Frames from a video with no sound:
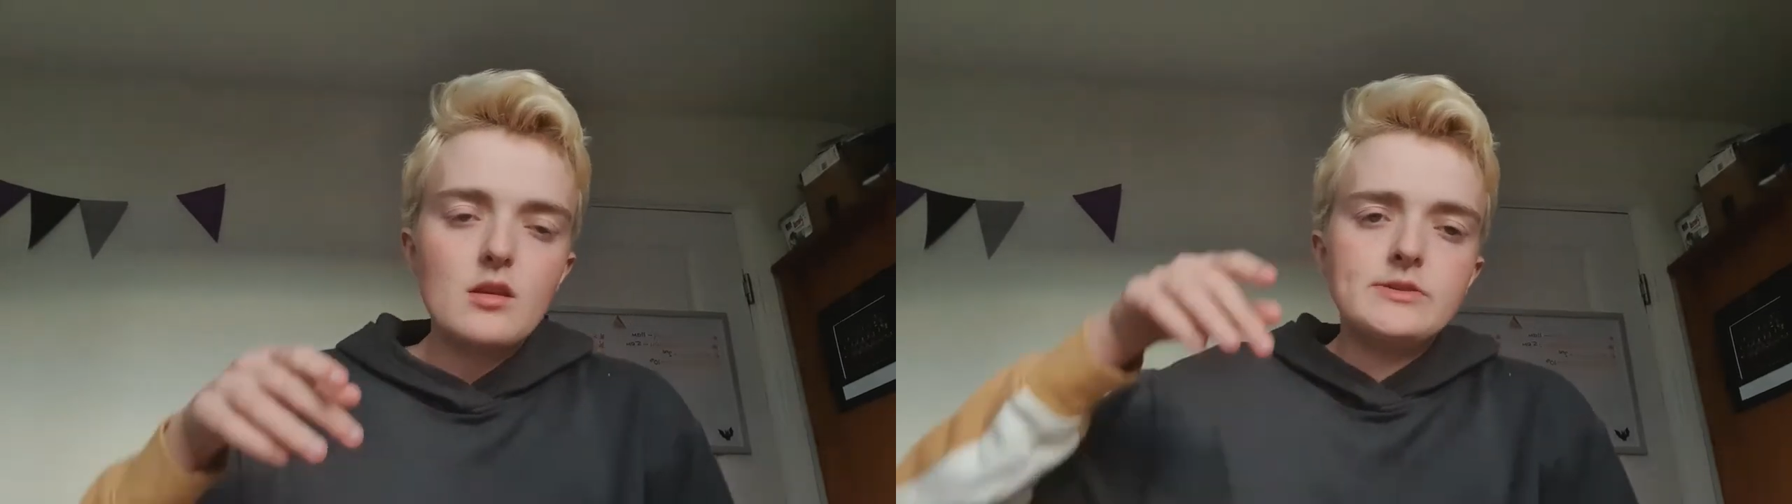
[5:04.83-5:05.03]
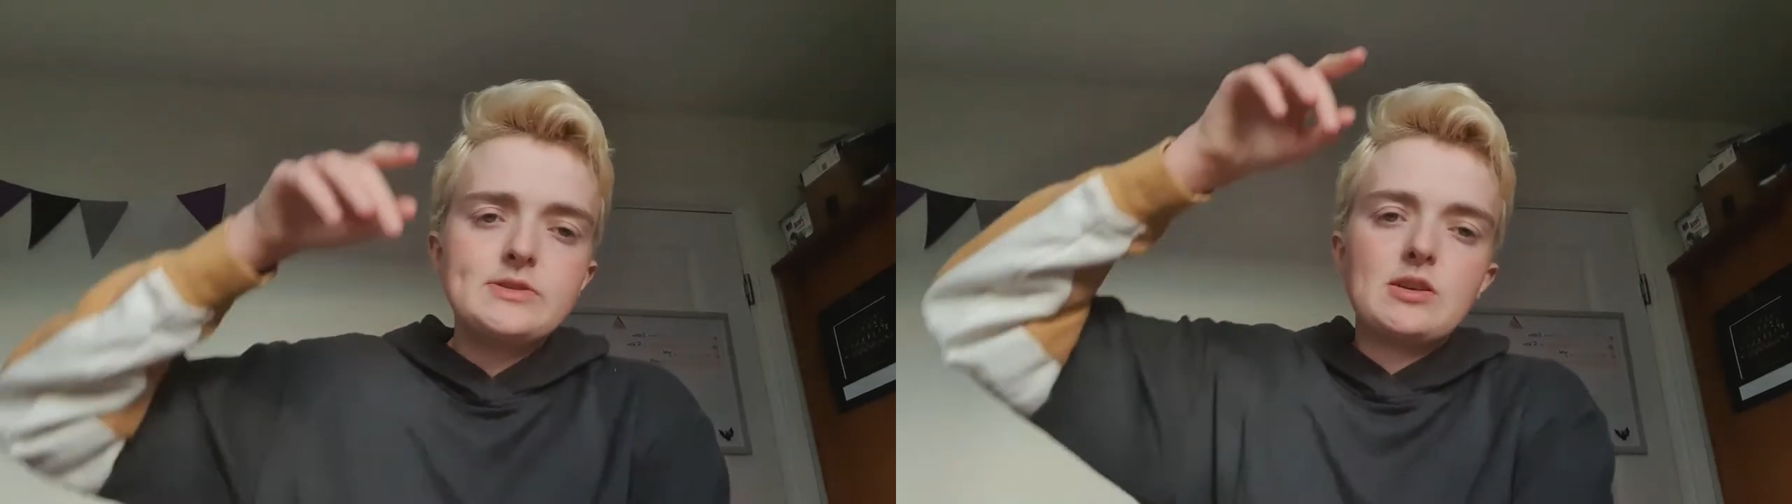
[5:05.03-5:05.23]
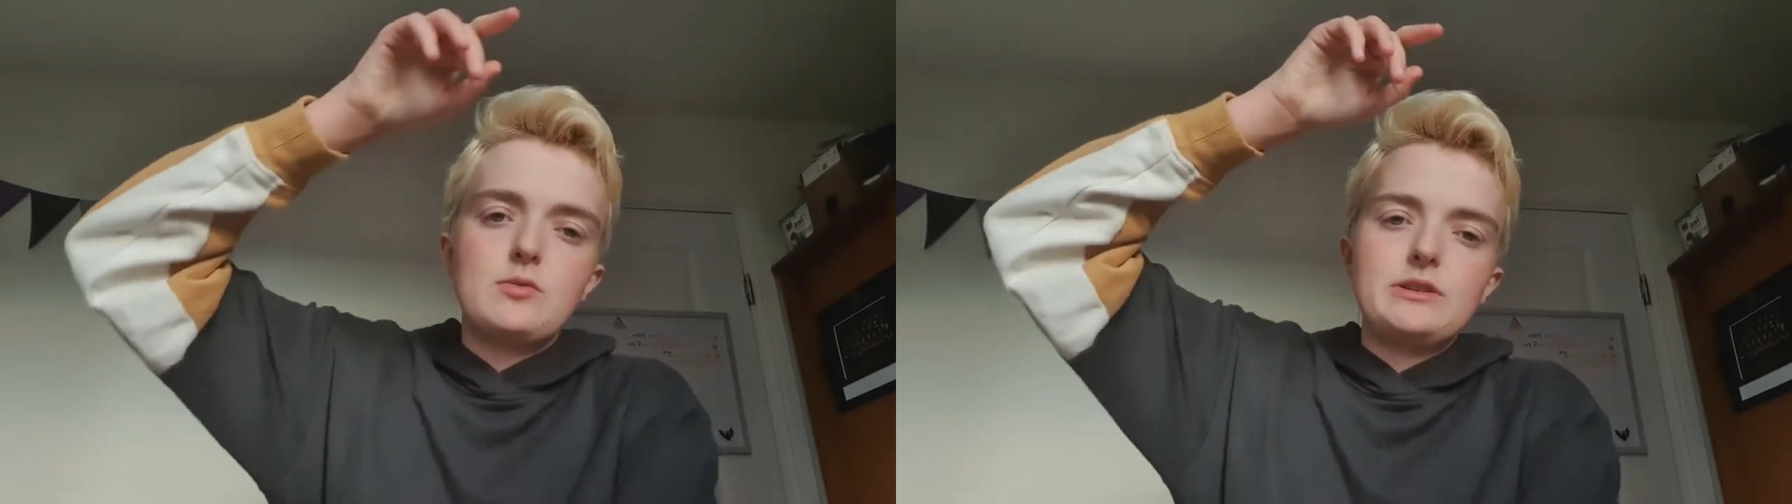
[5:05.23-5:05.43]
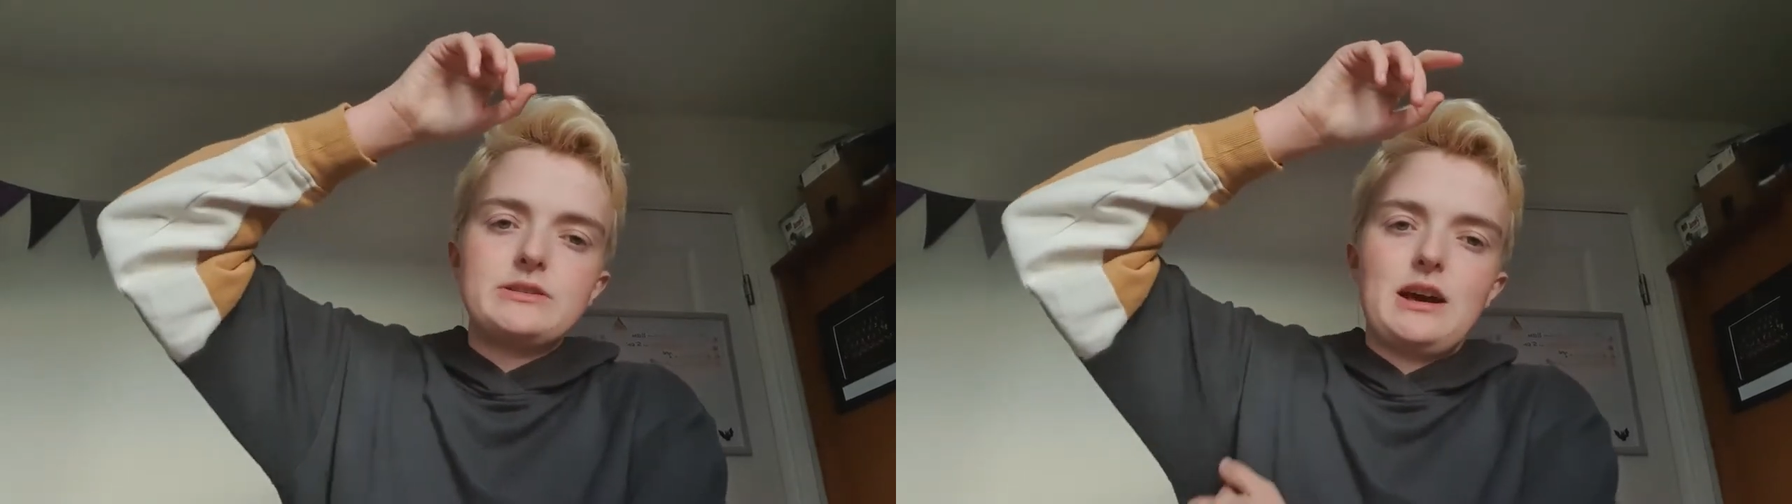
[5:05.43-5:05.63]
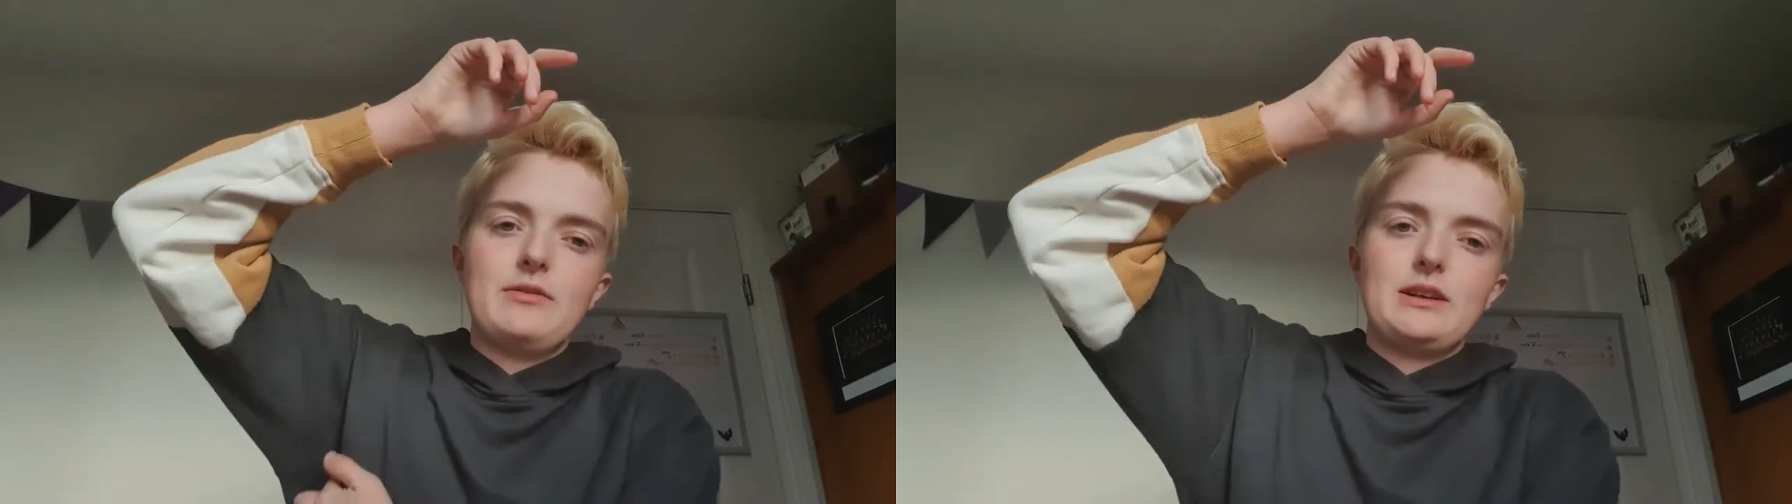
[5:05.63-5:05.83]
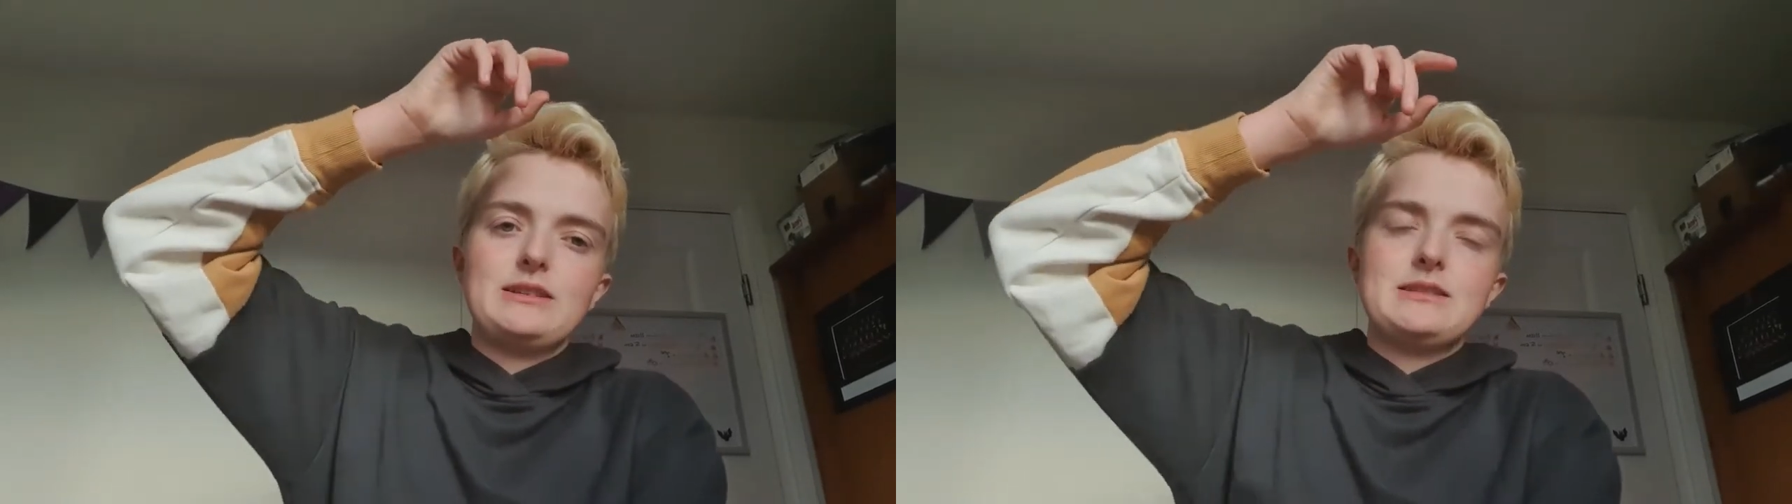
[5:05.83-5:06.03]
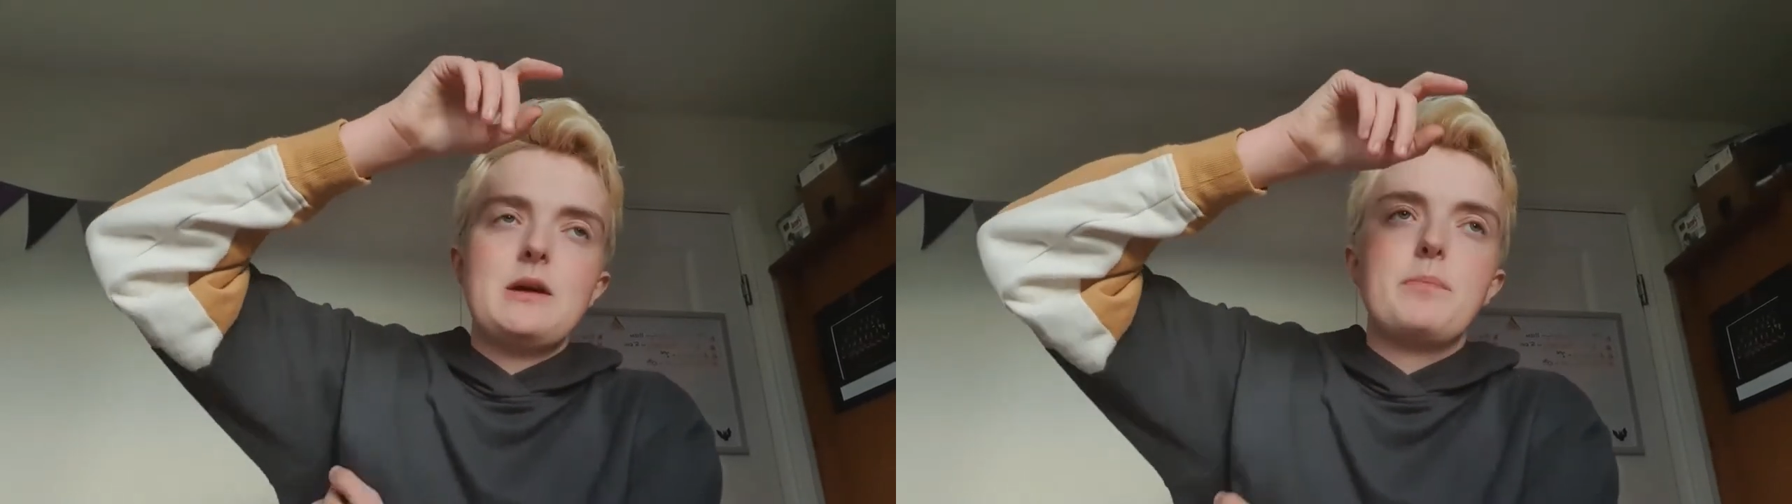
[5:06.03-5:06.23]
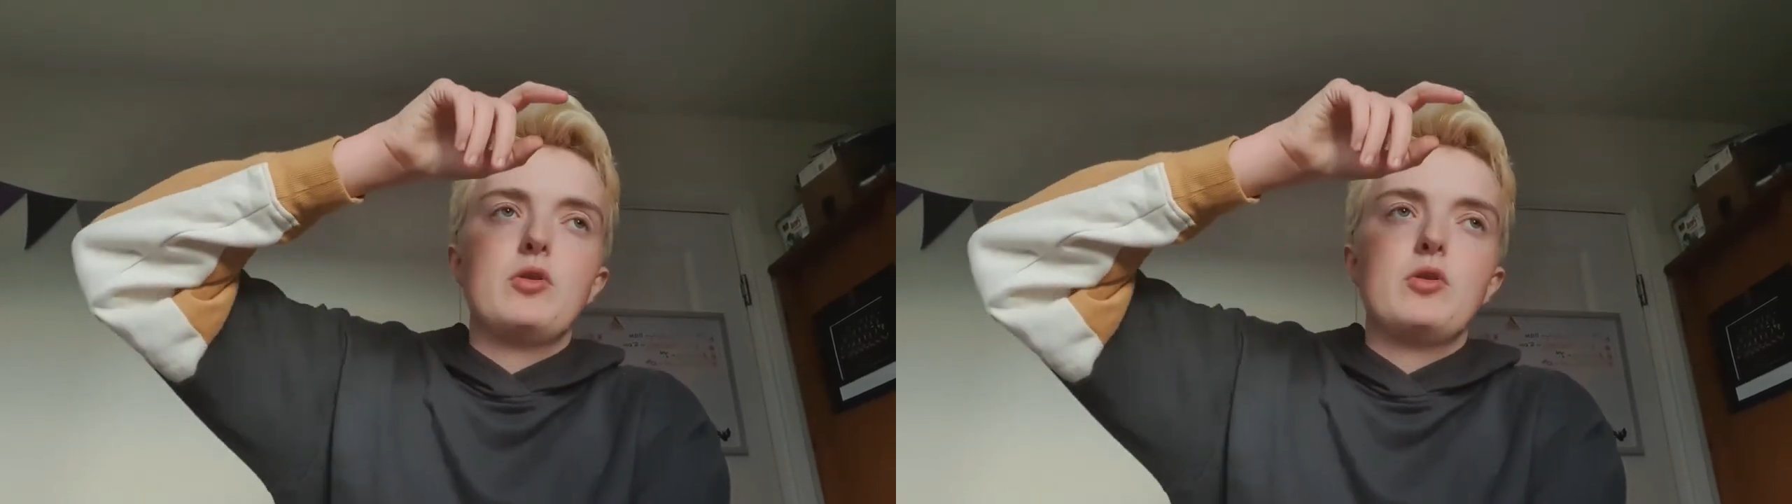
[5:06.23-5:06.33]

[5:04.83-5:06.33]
And so the ones that have like a zip